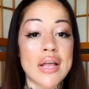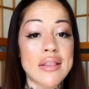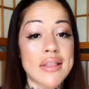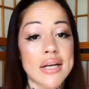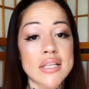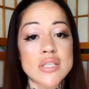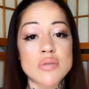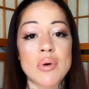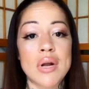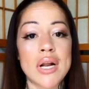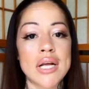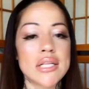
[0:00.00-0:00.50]
And
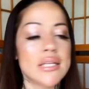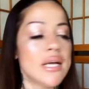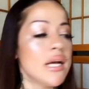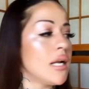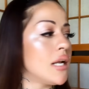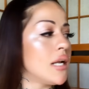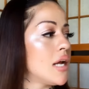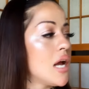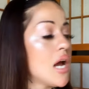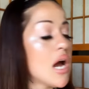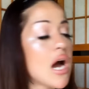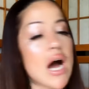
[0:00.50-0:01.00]
that's what I
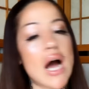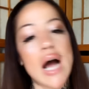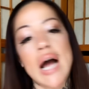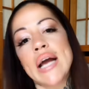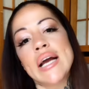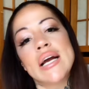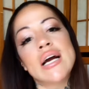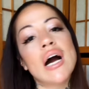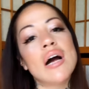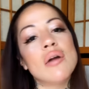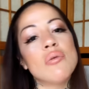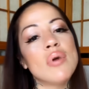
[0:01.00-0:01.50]
did.
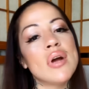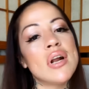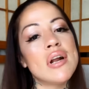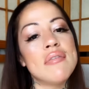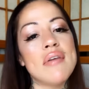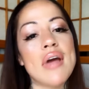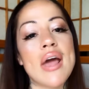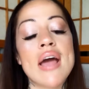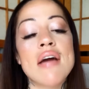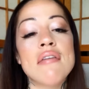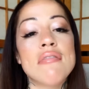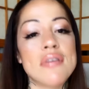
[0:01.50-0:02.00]
I got rid
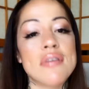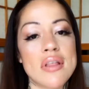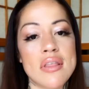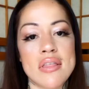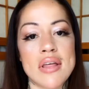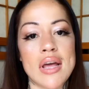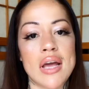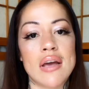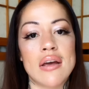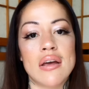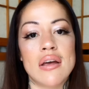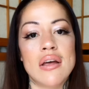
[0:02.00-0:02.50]
of
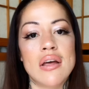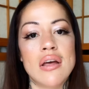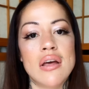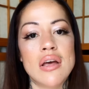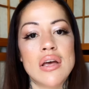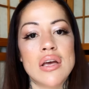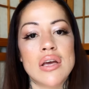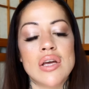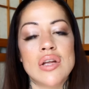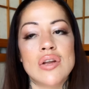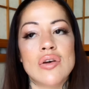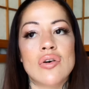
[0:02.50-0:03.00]
everything,
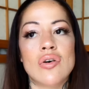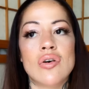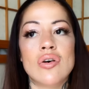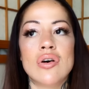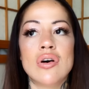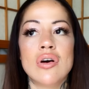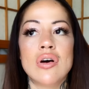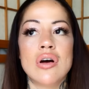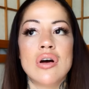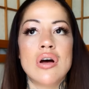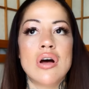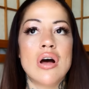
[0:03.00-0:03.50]
you
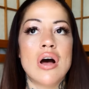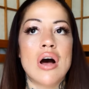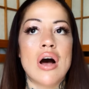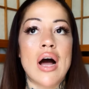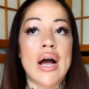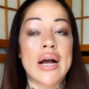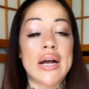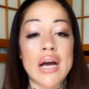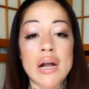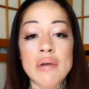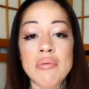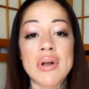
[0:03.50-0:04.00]
know.
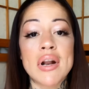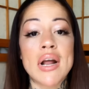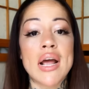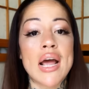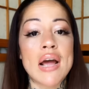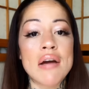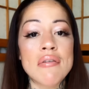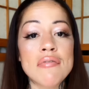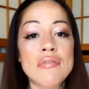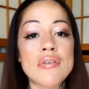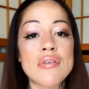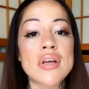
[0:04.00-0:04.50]
I got rid of
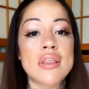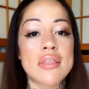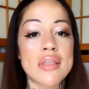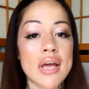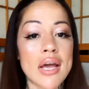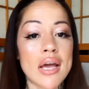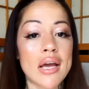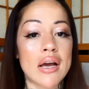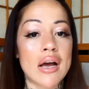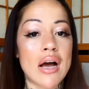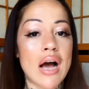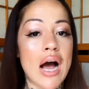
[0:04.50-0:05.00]

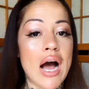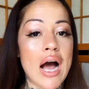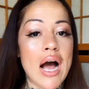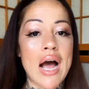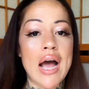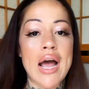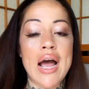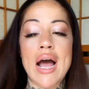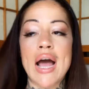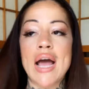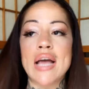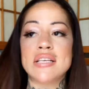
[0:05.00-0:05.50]
everything.
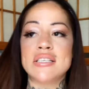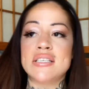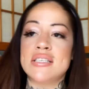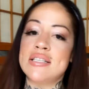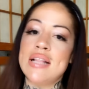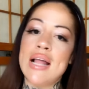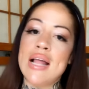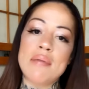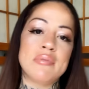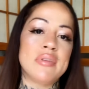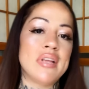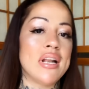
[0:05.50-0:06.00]
I
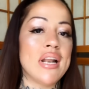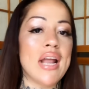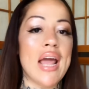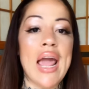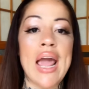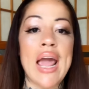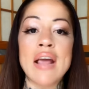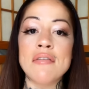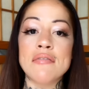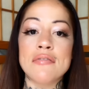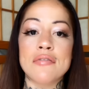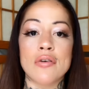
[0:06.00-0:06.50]
slept and
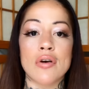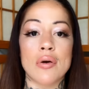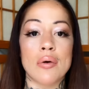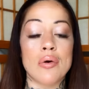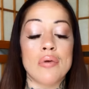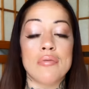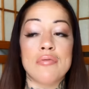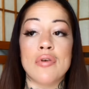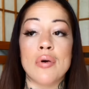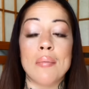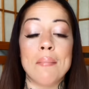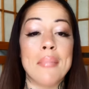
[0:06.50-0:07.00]
ate
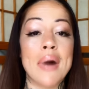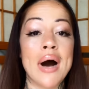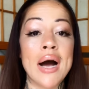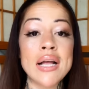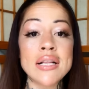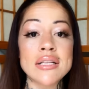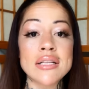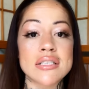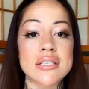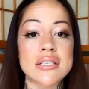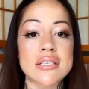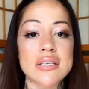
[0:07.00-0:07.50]
for
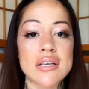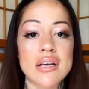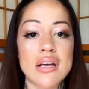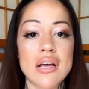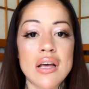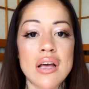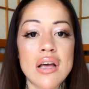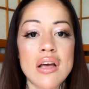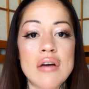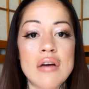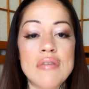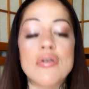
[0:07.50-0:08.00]
months.
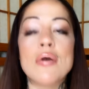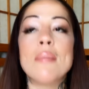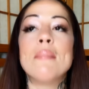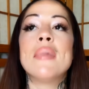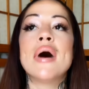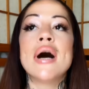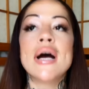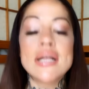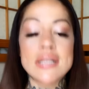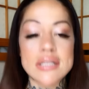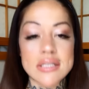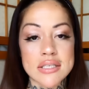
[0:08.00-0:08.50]

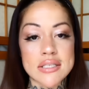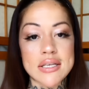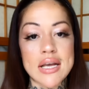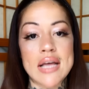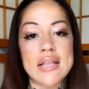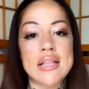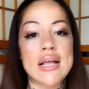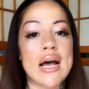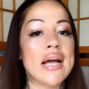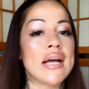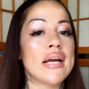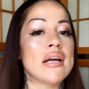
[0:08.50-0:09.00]

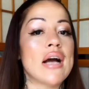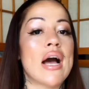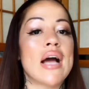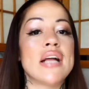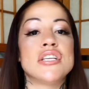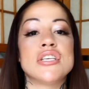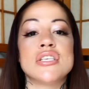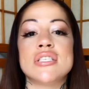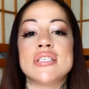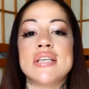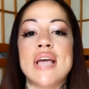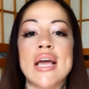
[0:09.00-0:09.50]
And I
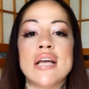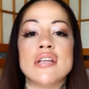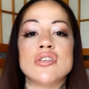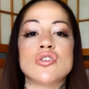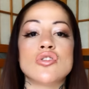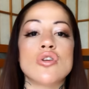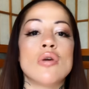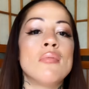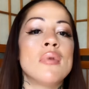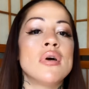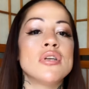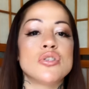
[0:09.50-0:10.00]
just gained
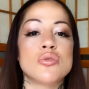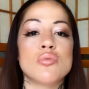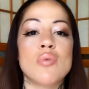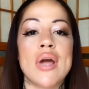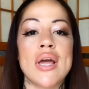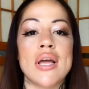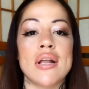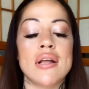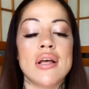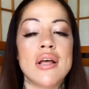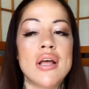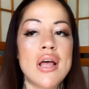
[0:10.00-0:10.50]
so much
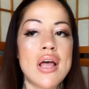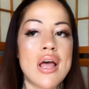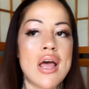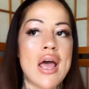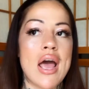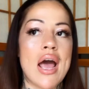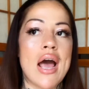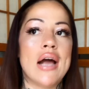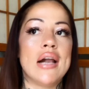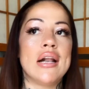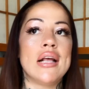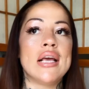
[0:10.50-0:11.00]
weight.
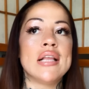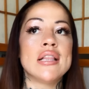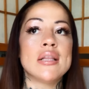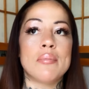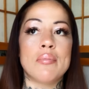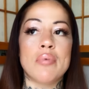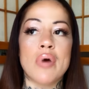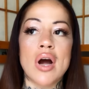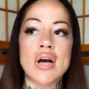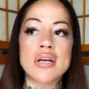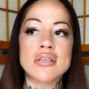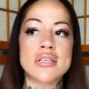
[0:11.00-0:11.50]
And in
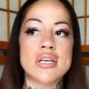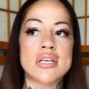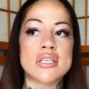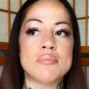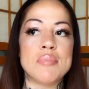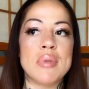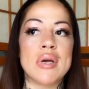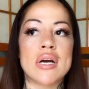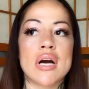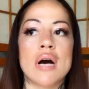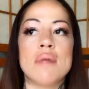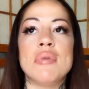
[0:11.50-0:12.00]
the
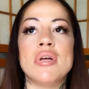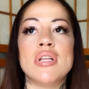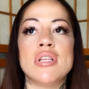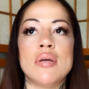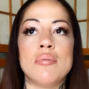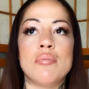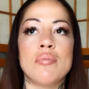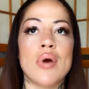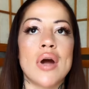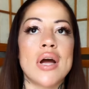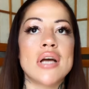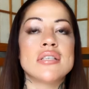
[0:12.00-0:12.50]
process, becoming
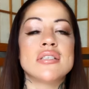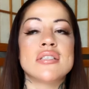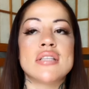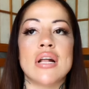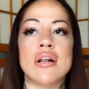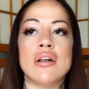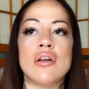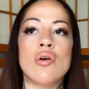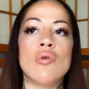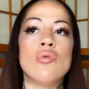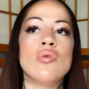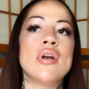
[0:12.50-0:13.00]
depressed
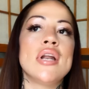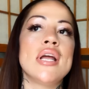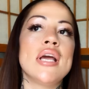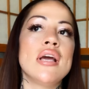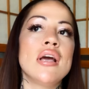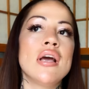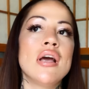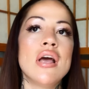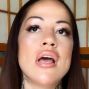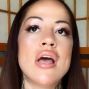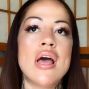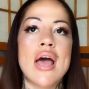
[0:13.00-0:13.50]
and
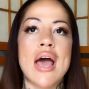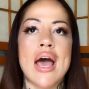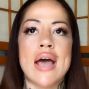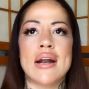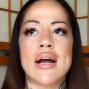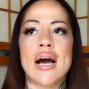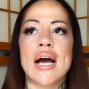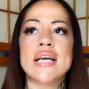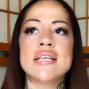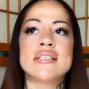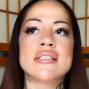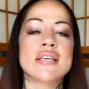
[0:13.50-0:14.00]
lonely
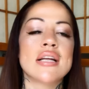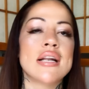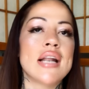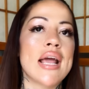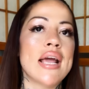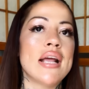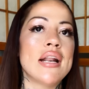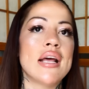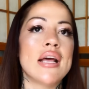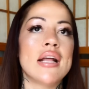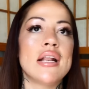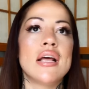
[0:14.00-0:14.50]
and
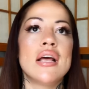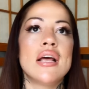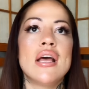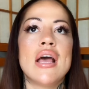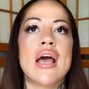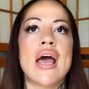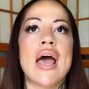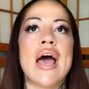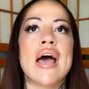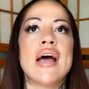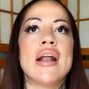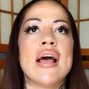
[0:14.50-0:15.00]
isolated
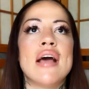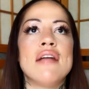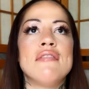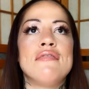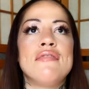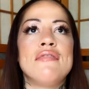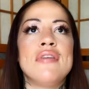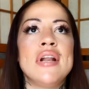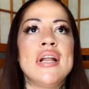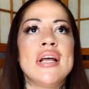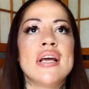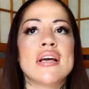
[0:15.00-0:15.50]
and
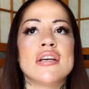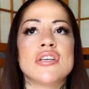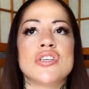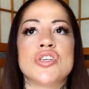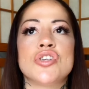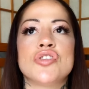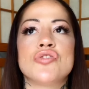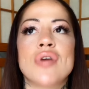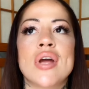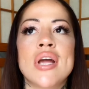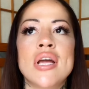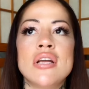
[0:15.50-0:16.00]
feeling
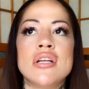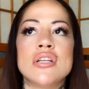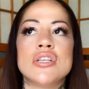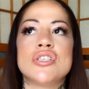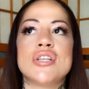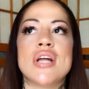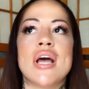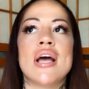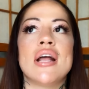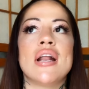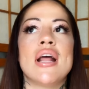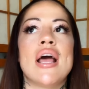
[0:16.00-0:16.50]

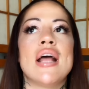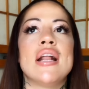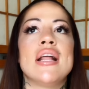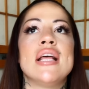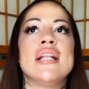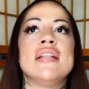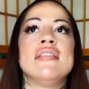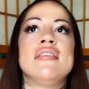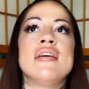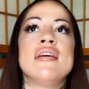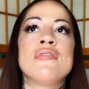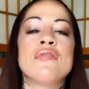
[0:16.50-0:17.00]
estranged and
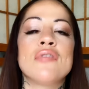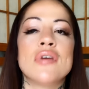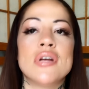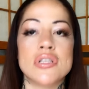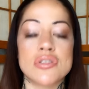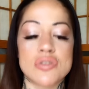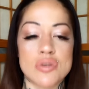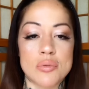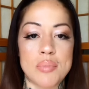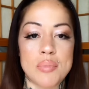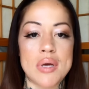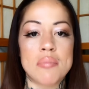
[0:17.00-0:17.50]

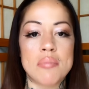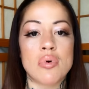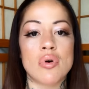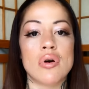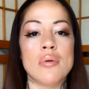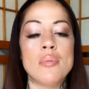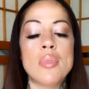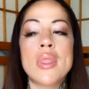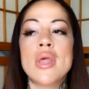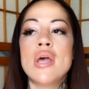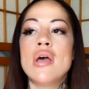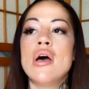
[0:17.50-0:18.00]
indifferent to
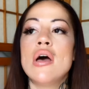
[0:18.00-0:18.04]
people.